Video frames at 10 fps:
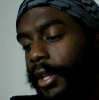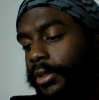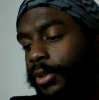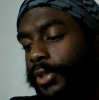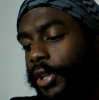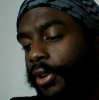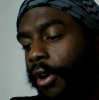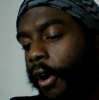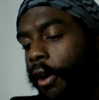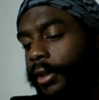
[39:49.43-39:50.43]
to turn the
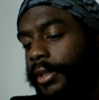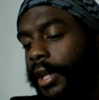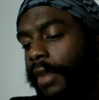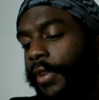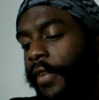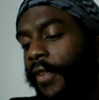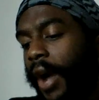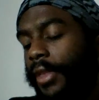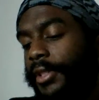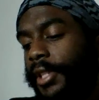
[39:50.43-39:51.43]
hearts of the
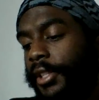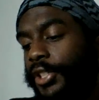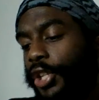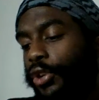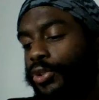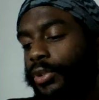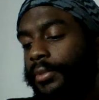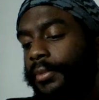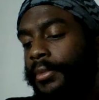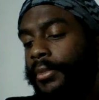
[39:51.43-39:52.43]
fathers to the children,